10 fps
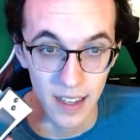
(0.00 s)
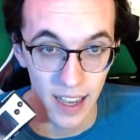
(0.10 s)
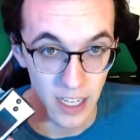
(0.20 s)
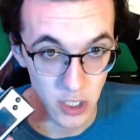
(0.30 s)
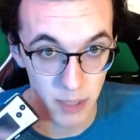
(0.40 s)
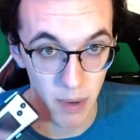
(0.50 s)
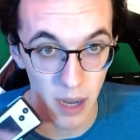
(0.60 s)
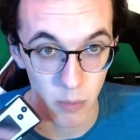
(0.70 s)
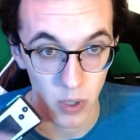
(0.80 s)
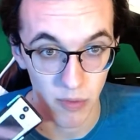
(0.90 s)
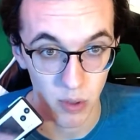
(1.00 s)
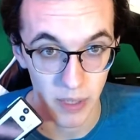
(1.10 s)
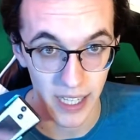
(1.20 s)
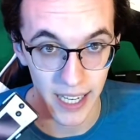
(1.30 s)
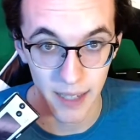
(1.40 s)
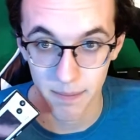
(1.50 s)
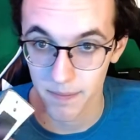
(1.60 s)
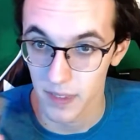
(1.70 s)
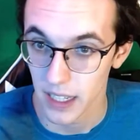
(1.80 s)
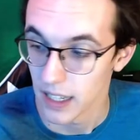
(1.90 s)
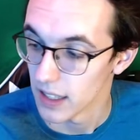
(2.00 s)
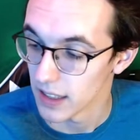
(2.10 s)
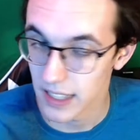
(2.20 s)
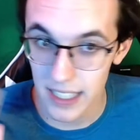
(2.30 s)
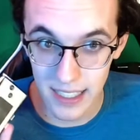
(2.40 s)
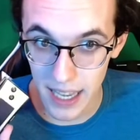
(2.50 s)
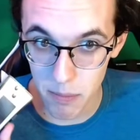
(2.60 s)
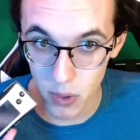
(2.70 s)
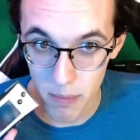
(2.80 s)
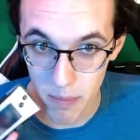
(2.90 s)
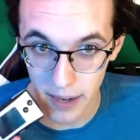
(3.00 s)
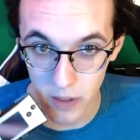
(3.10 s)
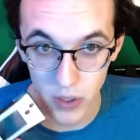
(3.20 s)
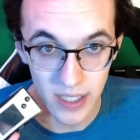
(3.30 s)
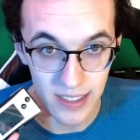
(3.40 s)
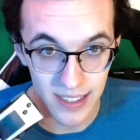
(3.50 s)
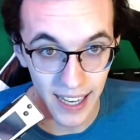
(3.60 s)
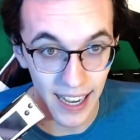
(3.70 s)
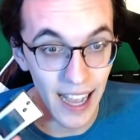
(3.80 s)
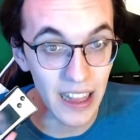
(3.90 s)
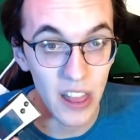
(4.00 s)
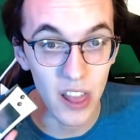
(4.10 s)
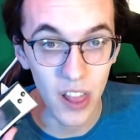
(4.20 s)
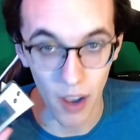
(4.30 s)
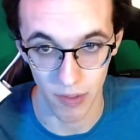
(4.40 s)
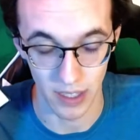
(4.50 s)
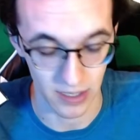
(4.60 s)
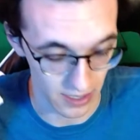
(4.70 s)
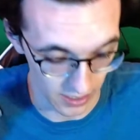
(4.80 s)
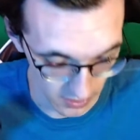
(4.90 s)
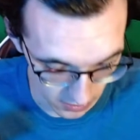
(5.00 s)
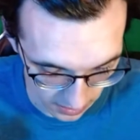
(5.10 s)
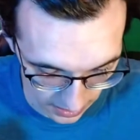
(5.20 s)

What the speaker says: and she bought one for me again. This Game Boy Micro is sick. I love this thing, dude.